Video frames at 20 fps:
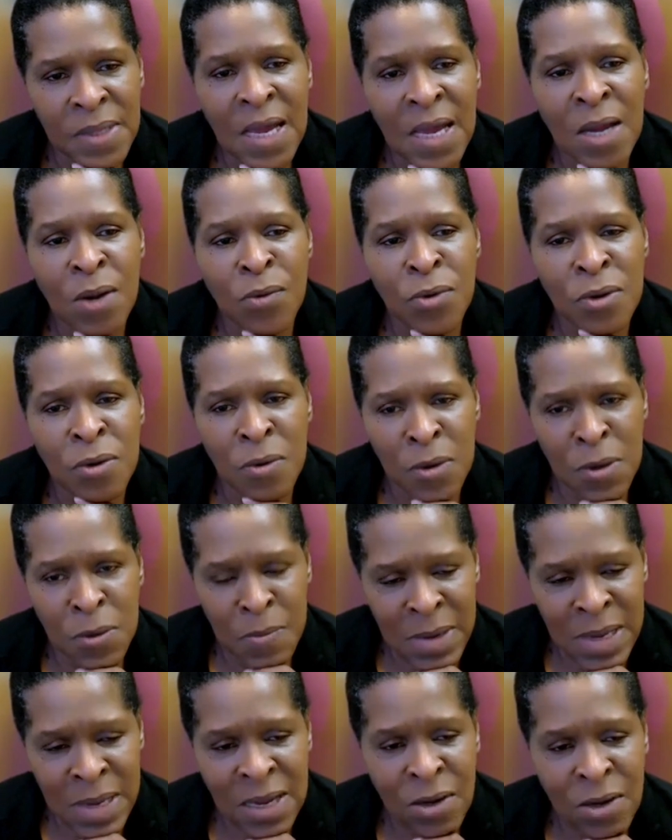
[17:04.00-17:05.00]
and we
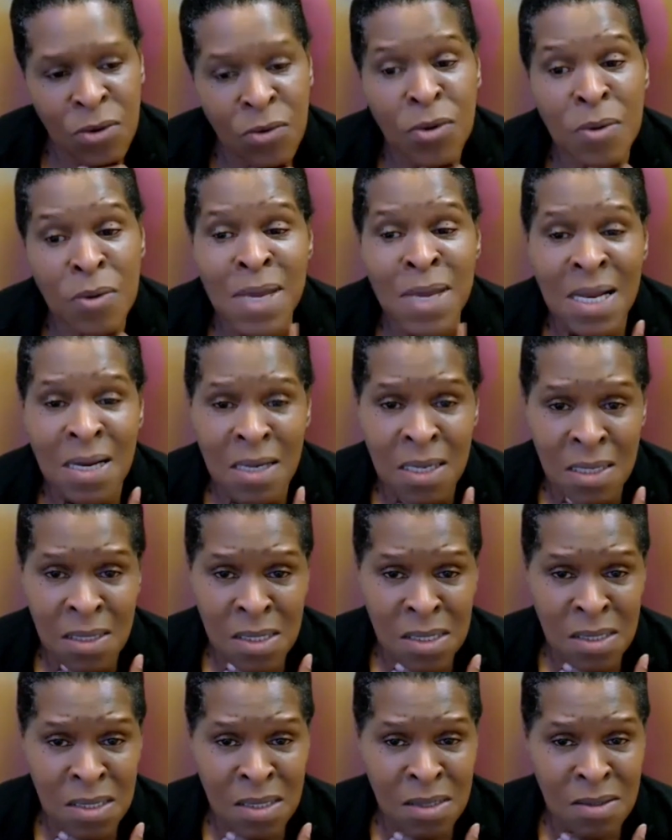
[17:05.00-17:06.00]
remain
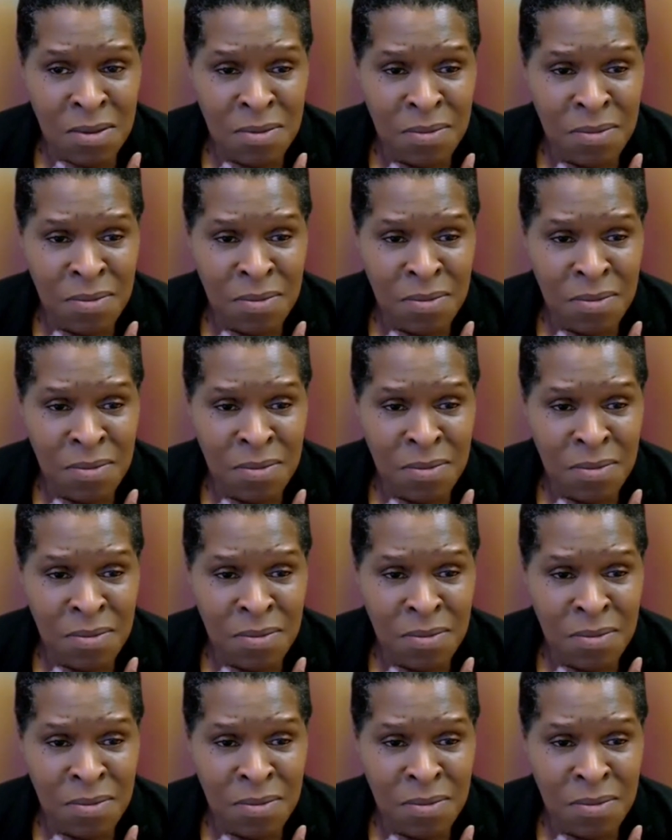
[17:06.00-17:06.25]
rebellious.